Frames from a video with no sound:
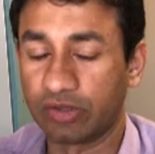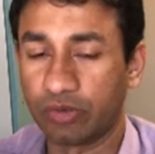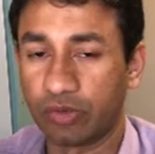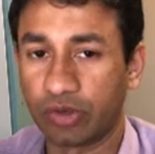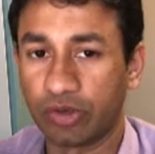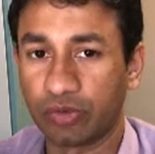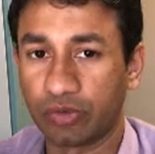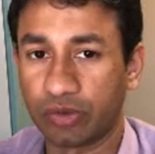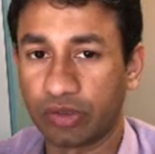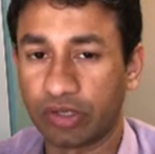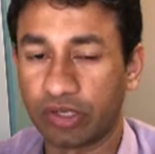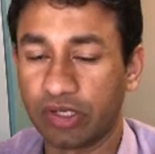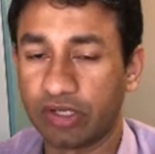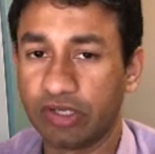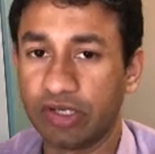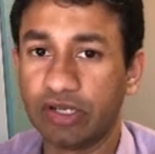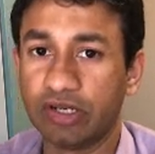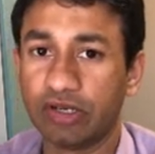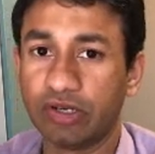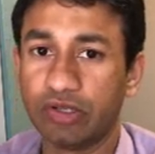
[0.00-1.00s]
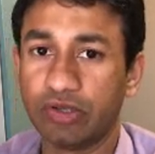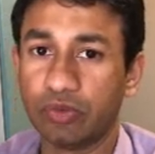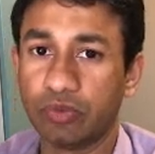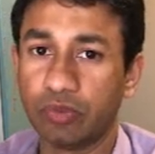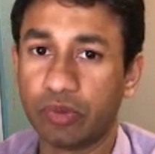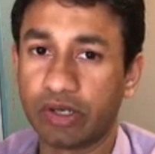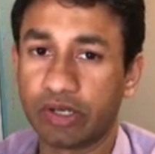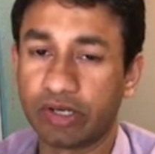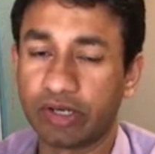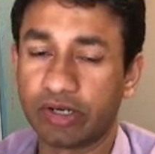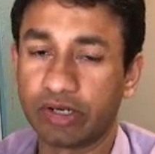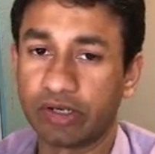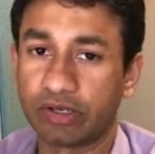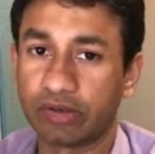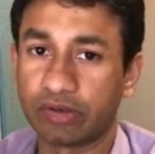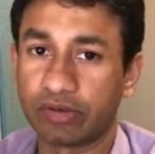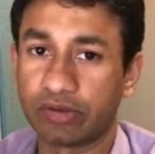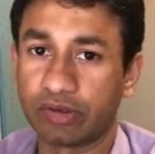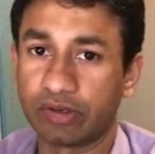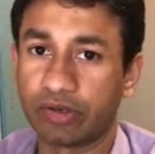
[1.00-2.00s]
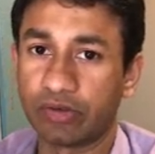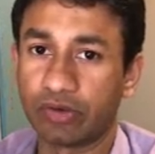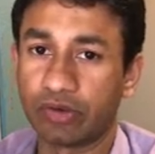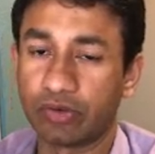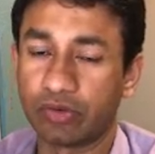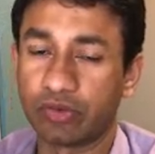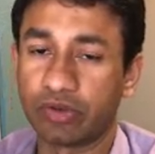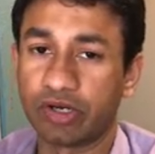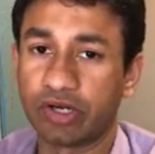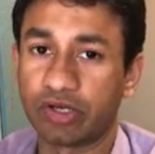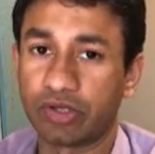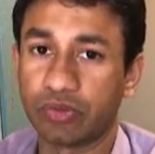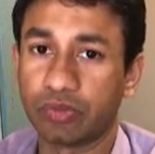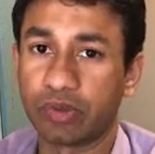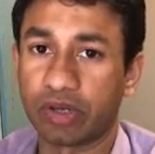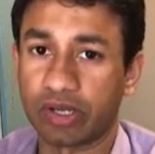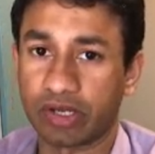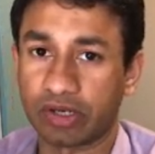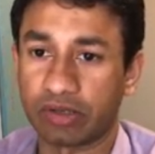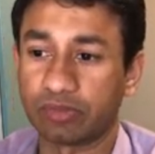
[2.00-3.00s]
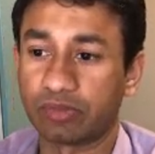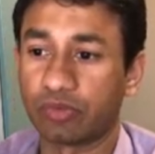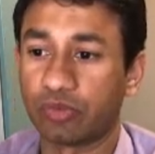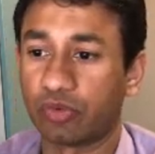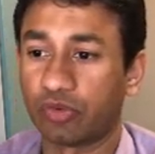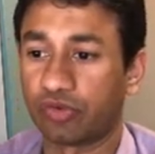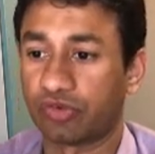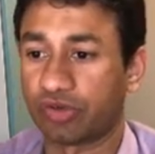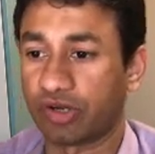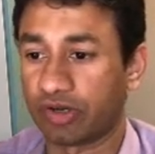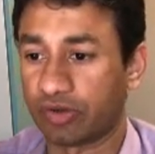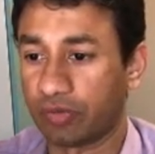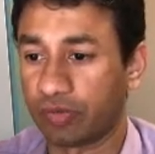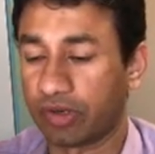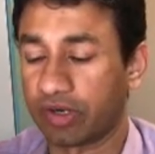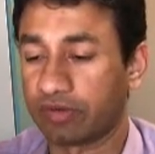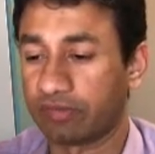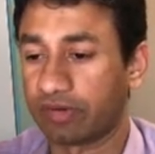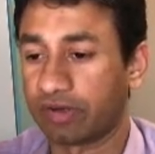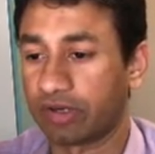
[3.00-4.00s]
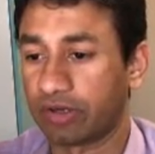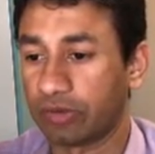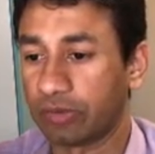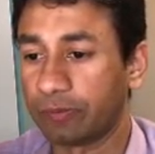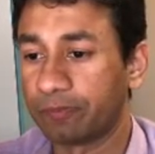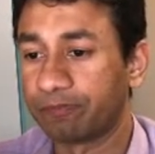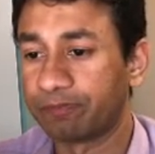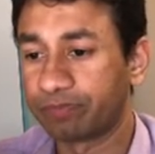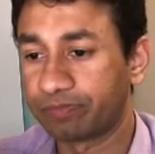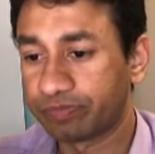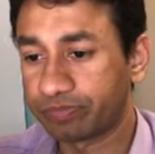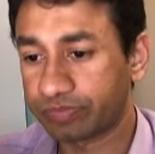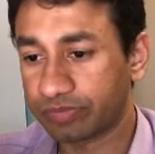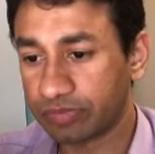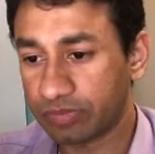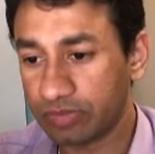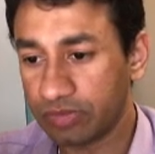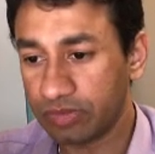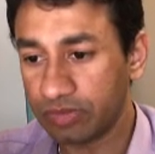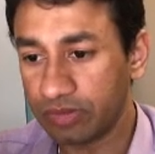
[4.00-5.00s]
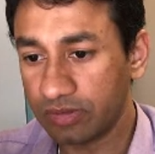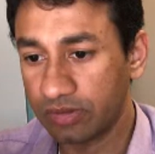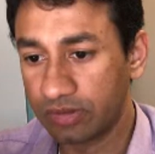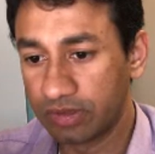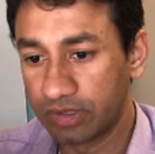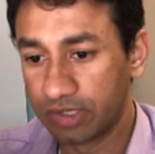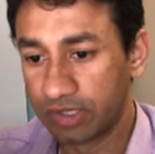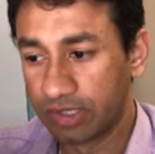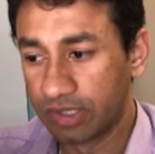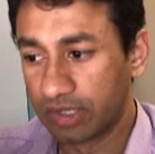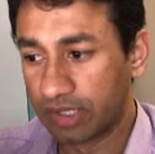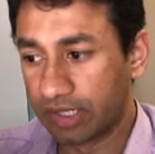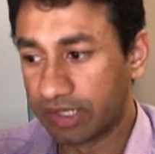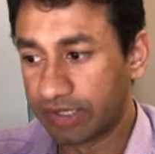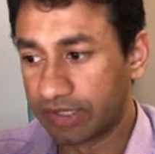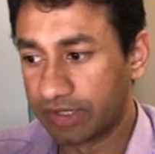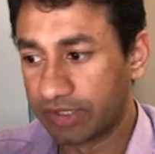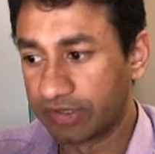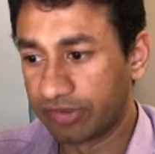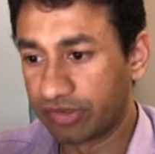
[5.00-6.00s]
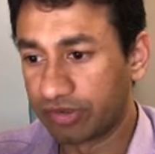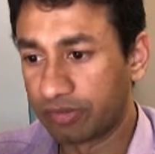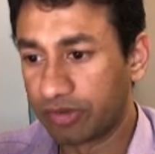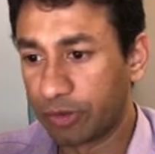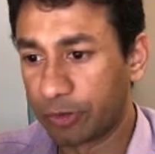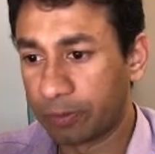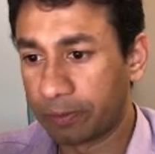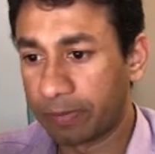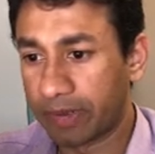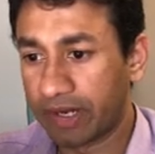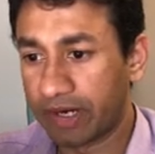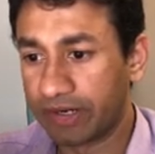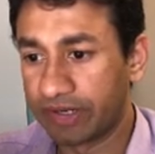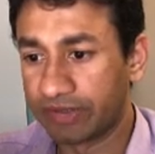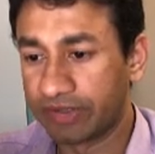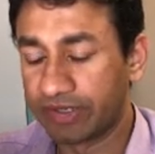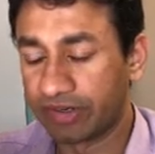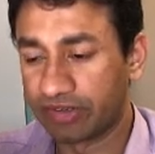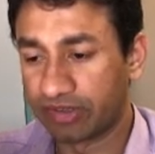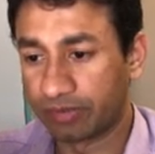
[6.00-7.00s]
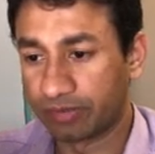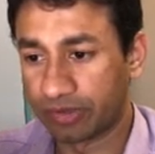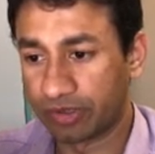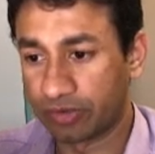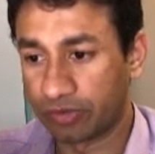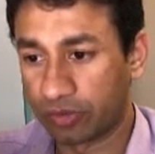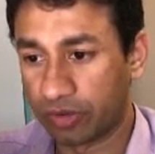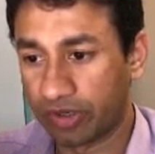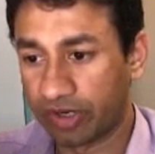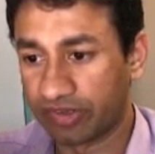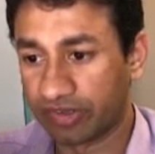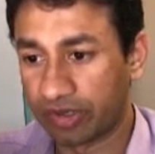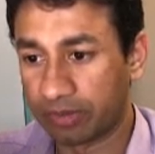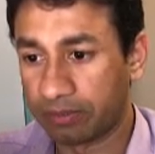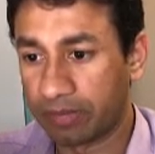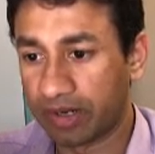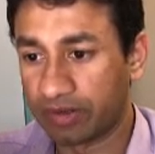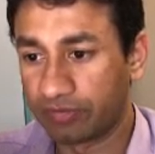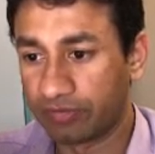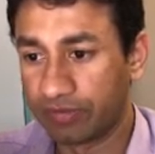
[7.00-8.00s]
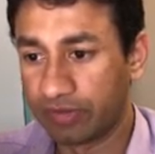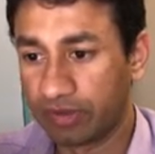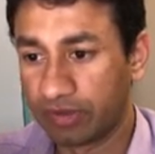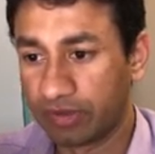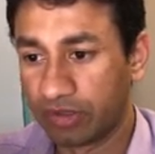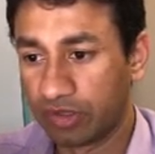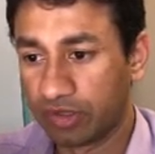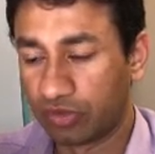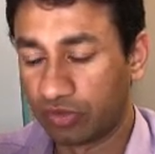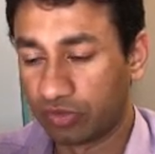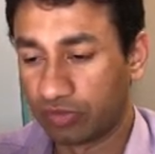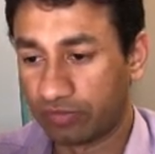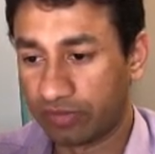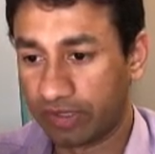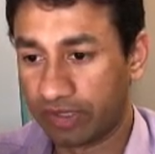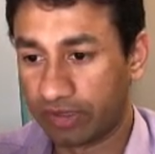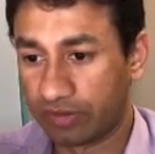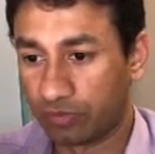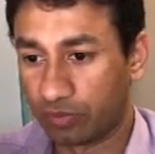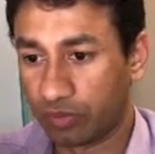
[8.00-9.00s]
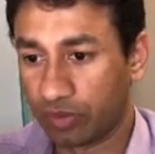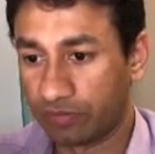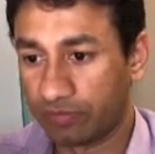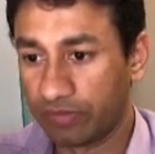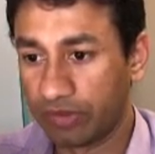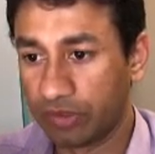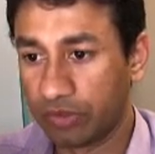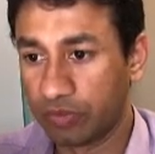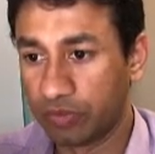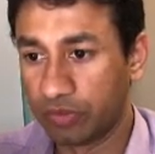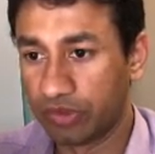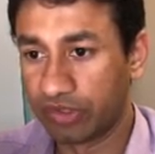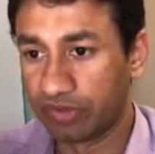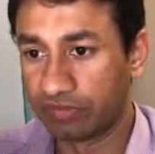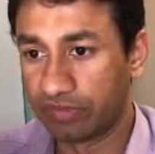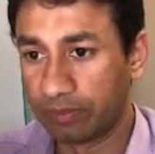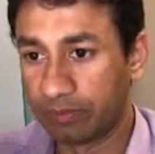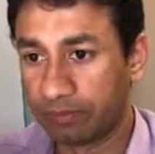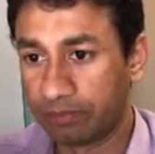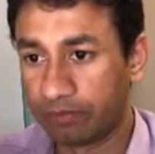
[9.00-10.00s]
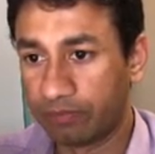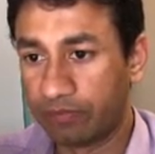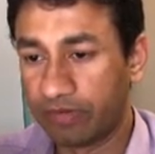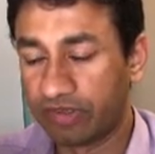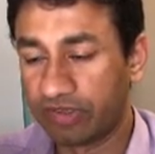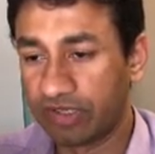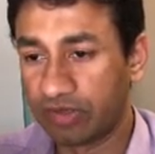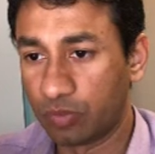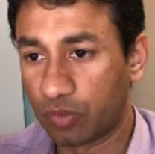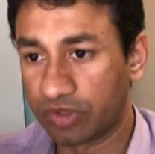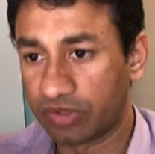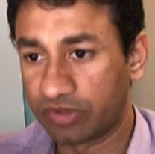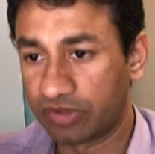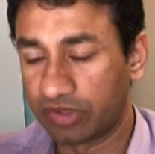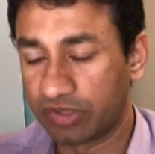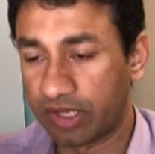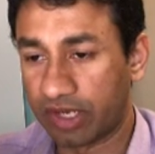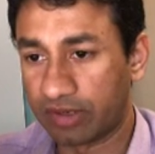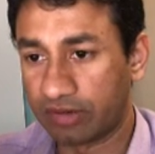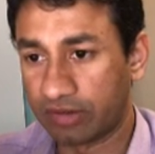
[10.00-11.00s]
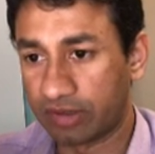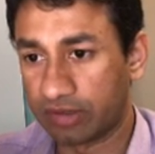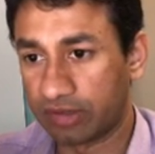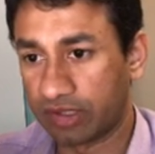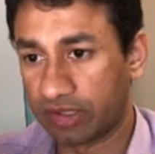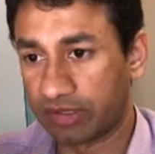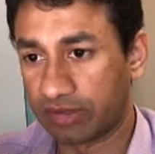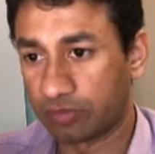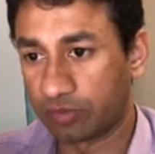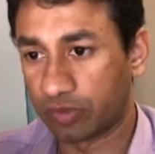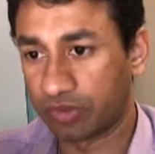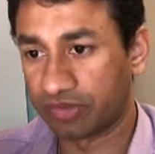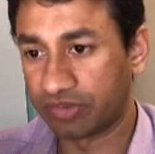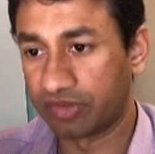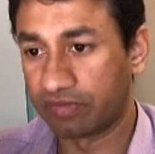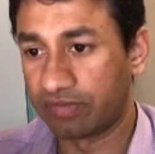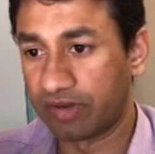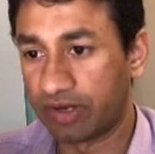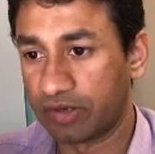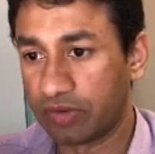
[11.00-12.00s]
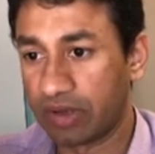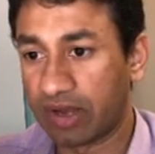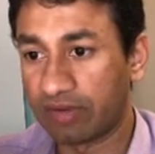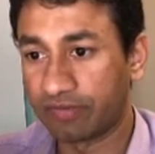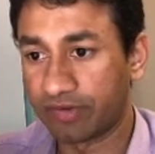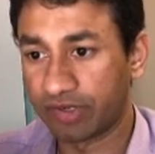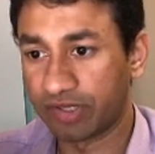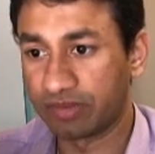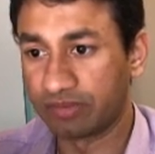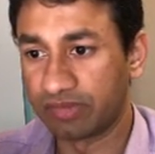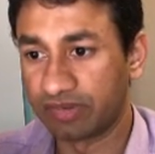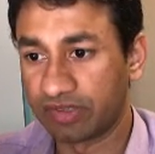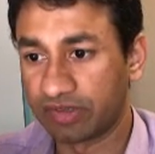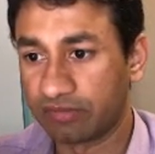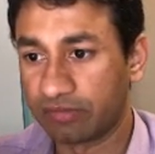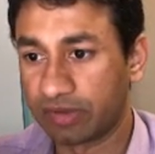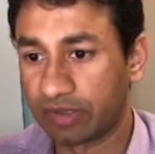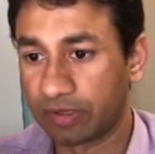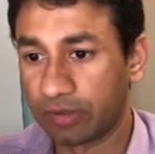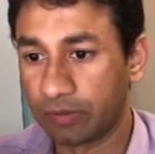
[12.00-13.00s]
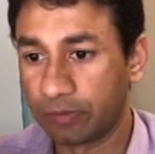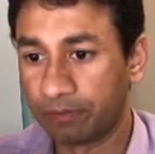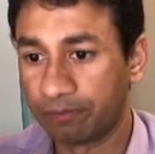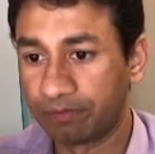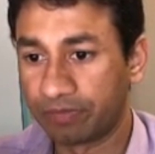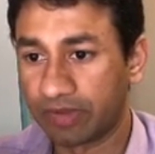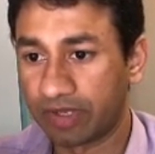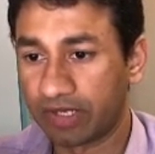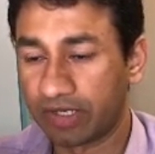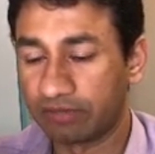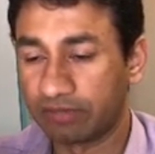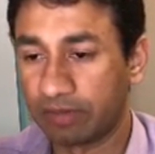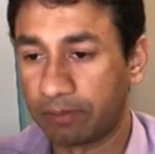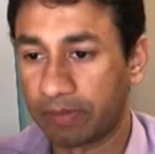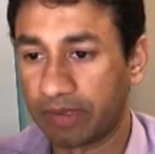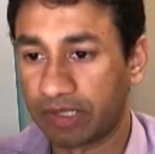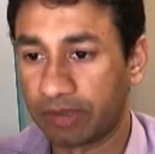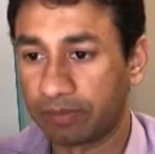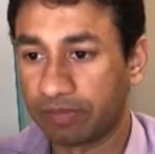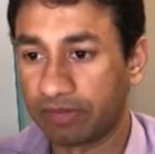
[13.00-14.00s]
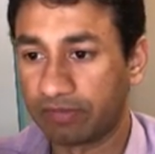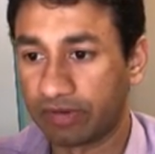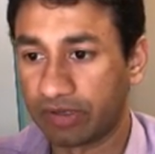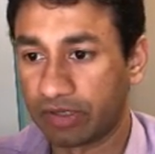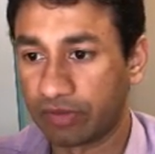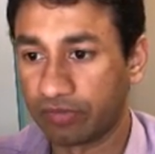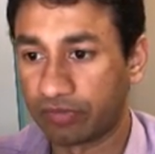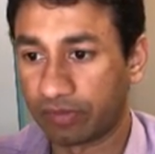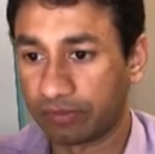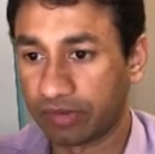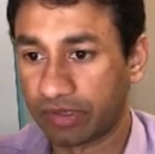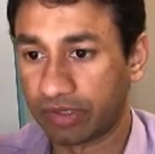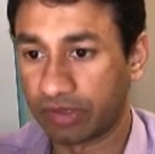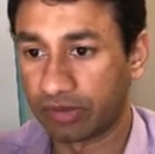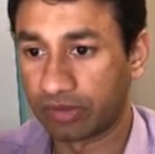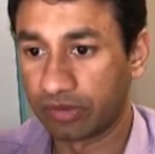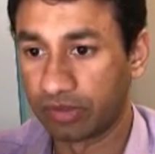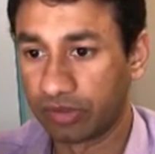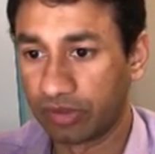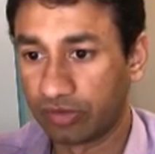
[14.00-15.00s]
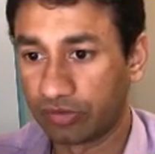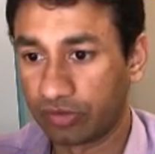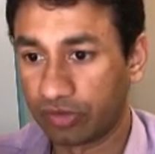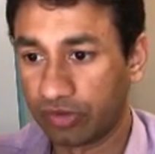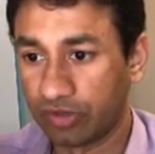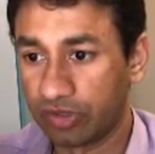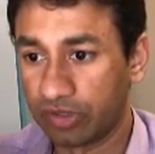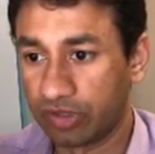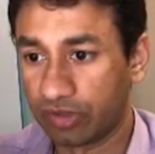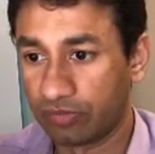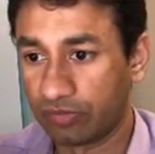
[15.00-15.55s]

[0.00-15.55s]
going to yield you and uh, or going to get you and most accurate value. And uh, similar to pad, there is something called as an backfill. So where what we do is we we see what uh, like what's the value after the missing value, and we pick up the value from there. So here,